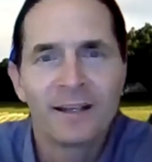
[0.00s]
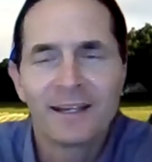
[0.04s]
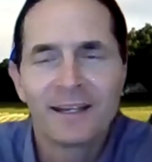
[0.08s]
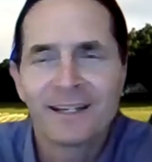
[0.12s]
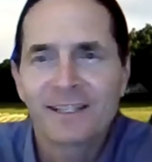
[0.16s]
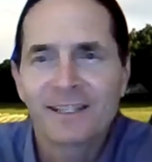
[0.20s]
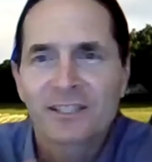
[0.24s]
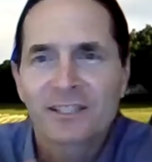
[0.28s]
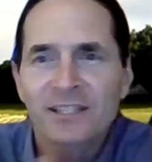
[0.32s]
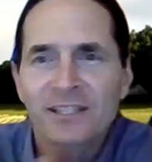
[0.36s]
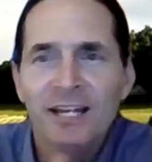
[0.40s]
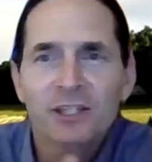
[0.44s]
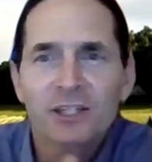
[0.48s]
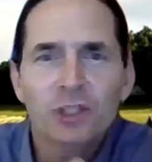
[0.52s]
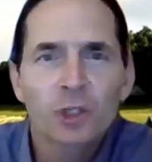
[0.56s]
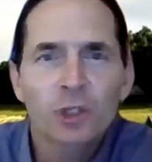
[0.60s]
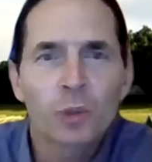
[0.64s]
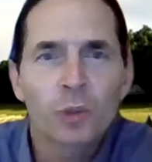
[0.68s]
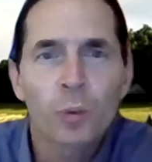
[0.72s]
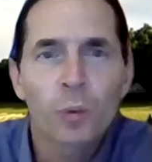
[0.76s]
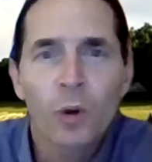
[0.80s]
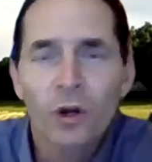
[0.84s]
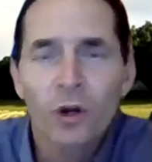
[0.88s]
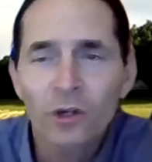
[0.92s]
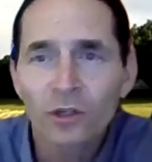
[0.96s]
essential
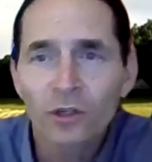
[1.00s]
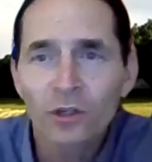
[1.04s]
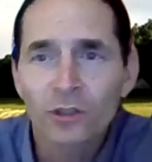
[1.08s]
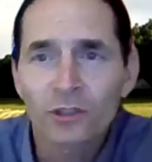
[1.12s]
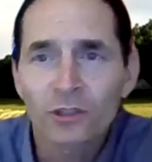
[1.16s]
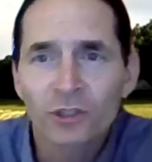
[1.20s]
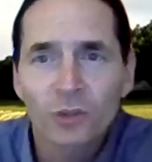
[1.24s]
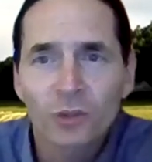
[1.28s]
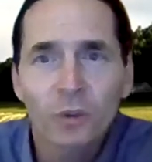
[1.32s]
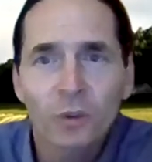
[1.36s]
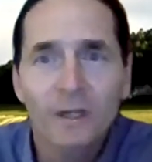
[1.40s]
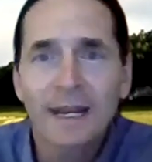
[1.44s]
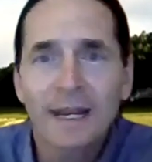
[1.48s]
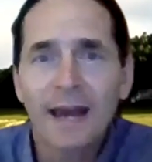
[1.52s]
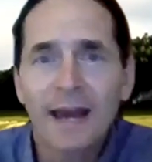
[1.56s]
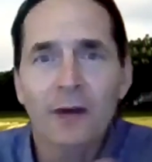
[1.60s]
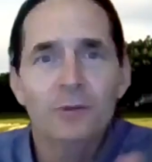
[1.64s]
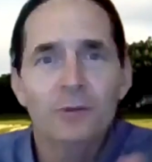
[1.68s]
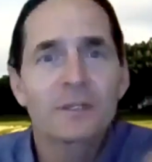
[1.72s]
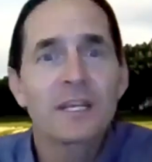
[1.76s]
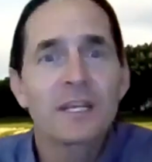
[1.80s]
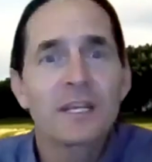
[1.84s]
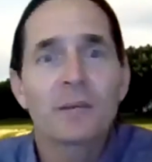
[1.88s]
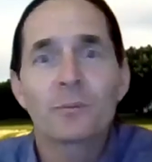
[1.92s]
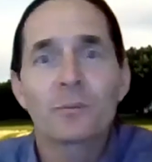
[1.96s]
workers who are now
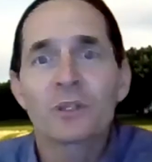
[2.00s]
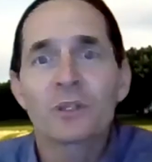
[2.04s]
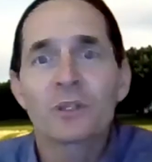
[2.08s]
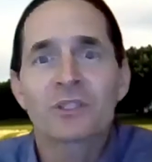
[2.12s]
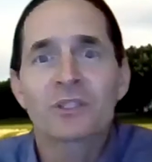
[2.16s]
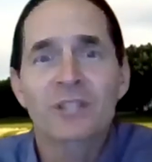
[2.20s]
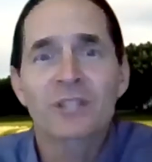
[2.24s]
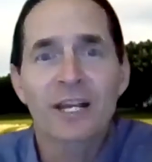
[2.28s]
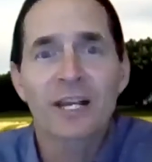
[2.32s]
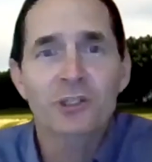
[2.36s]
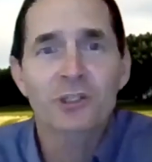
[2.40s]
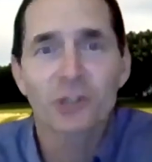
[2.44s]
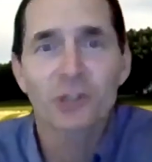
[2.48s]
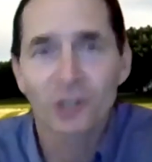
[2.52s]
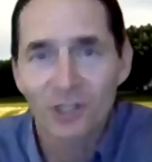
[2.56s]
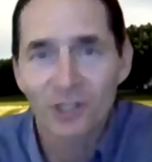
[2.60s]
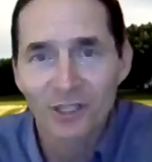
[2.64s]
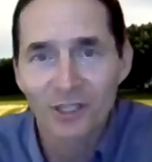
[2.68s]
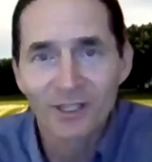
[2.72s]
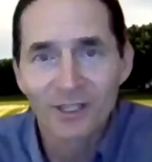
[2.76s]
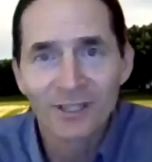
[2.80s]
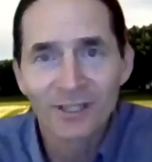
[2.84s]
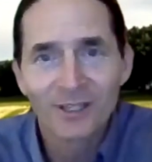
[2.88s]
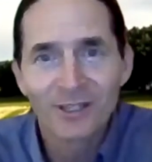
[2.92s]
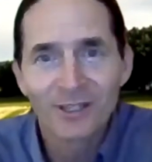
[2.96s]
deemed essential,
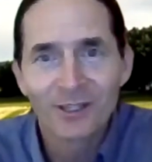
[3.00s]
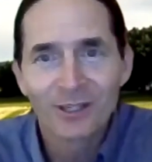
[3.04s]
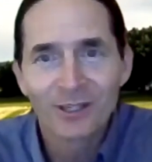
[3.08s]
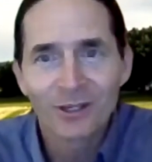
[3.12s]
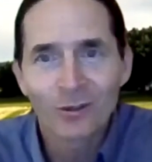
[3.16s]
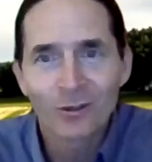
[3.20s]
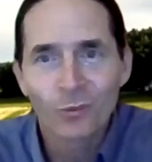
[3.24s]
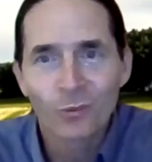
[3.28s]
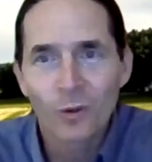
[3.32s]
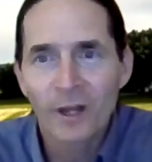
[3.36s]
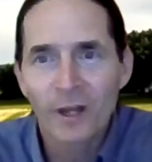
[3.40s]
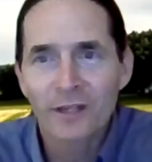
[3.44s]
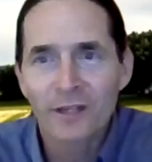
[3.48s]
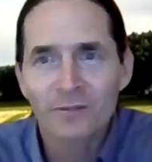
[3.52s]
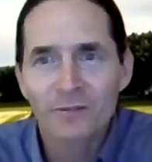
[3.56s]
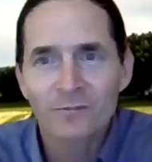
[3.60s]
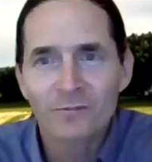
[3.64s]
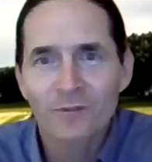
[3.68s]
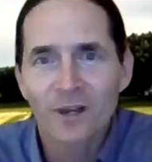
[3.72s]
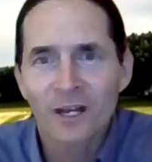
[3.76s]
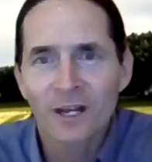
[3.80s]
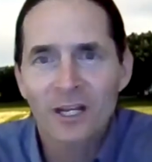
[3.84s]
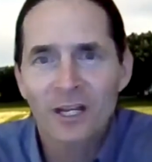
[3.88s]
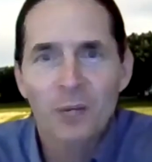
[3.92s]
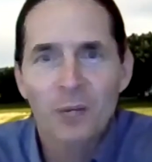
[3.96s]
when
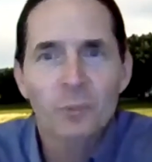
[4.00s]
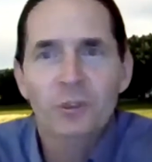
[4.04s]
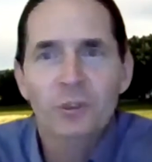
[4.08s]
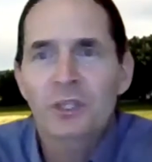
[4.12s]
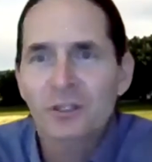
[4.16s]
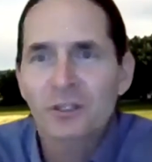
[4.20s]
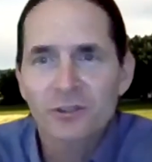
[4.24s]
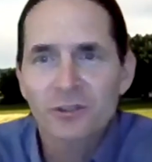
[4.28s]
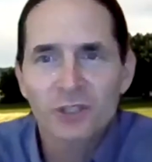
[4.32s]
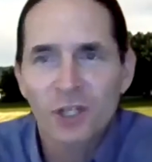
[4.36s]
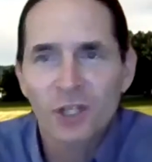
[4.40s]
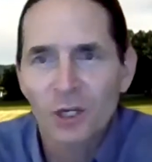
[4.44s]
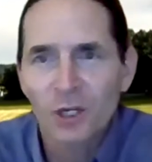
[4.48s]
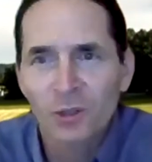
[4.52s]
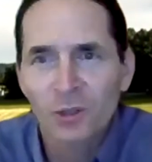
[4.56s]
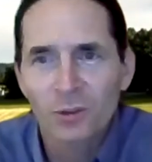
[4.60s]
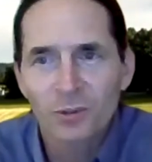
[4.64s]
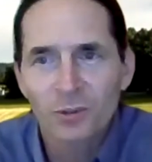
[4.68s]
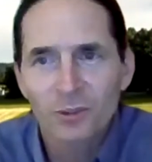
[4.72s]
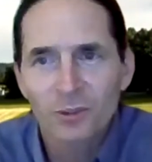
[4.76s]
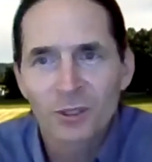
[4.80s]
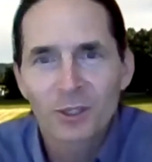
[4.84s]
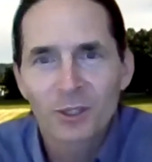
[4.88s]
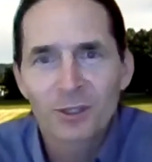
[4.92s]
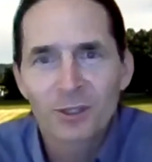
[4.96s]
a couple of years ago,
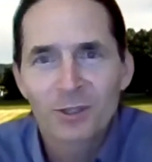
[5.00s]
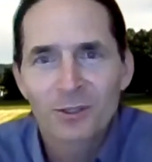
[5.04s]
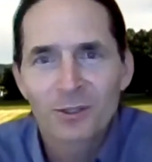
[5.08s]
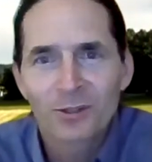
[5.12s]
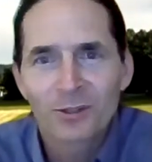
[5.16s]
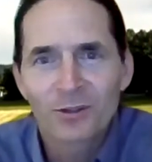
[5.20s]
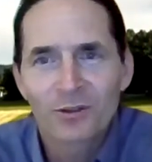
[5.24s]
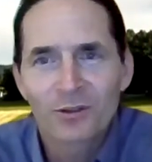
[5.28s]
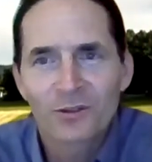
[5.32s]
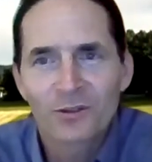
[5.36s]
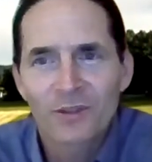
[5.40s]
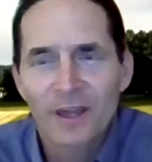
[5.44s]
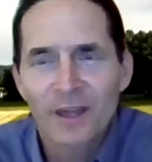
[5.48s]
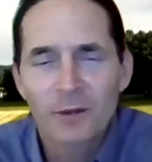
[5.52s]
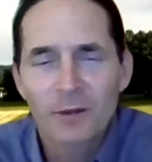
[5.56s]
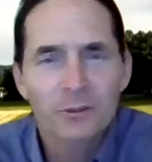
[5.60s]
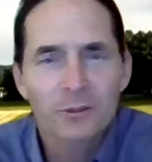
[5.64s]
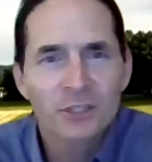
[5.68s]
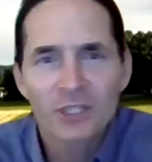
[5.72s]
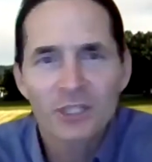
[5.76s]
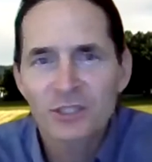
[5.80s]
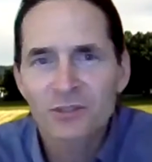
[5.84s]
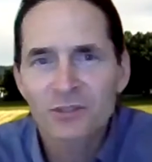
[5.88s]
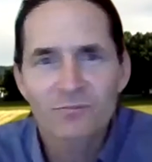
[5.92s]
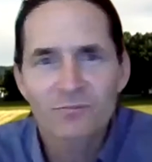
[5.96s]
they were
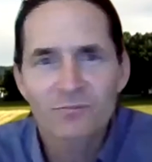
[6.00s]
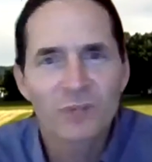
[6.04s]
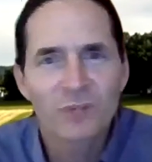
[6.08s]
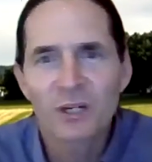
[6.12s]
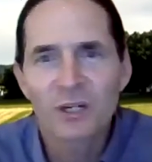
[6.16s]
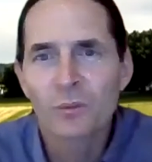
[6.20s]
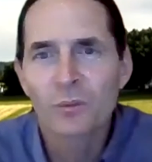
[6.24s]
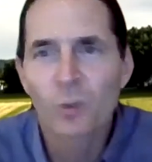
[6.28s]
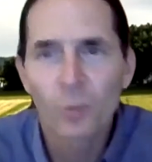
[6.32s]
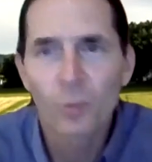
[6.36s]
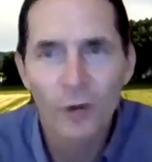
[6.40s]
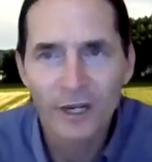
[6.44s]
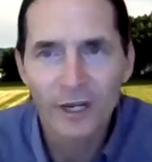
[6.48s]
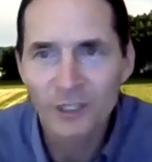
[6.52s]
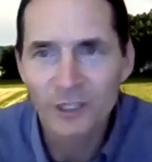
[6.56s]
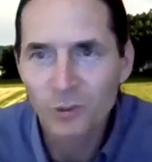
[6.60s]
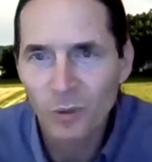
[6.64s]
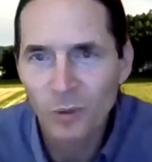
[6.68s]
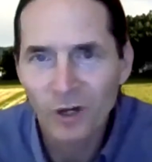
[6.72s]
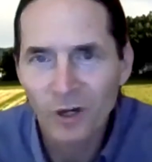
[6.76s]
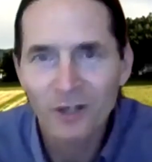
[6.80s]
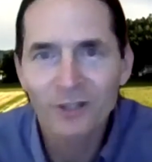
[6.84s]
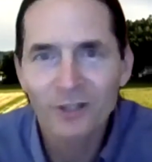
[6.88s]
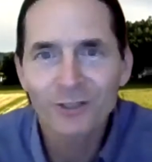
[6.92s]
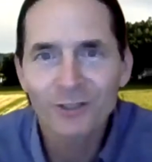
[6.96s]
just minimum wage
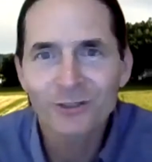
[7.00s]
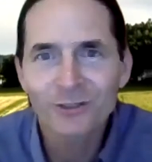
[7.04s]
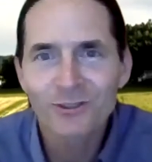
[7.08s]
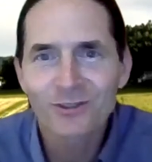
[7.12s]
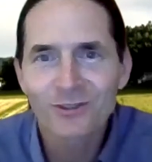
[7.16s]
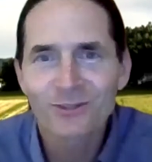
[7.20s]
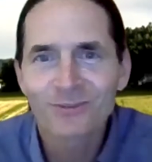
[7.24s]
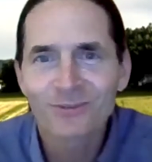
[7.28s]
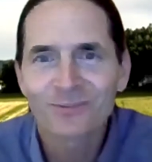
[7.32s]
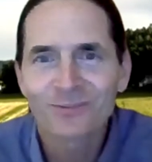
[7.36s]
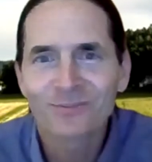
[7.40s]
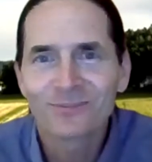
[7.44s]
workers.